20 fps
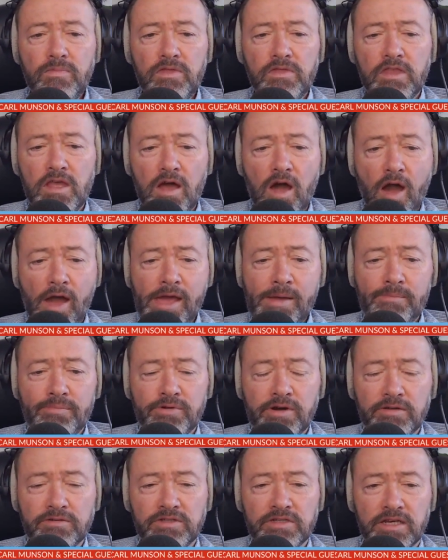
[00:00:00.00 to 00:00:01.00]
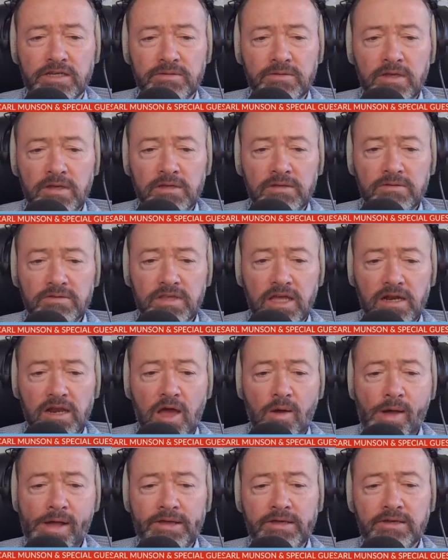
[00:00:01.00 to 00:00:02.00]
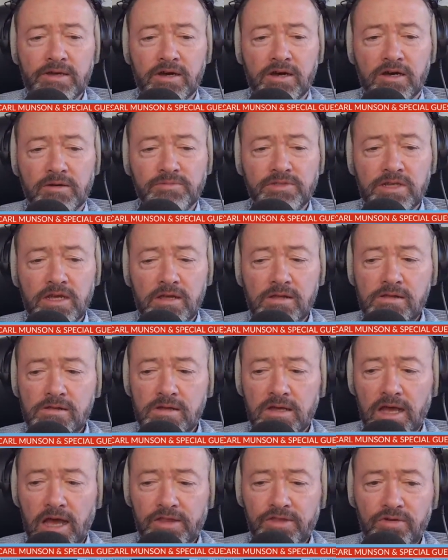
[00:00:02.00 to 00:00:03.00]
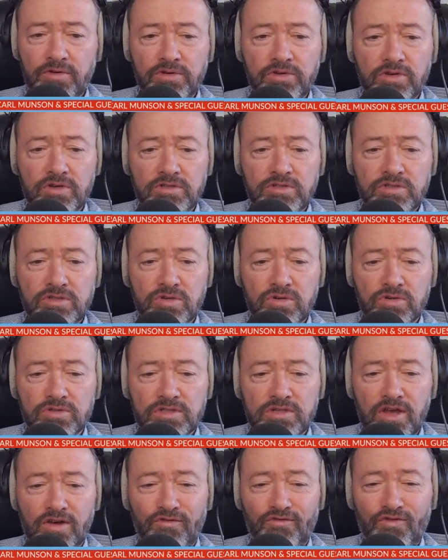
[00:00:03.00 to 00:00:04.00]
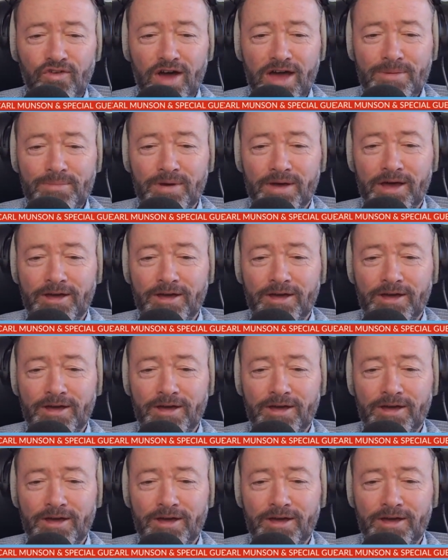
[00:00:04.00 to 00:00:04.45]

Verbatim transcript: They're high in protein, they're low in carbs, and they're a good source of fiber.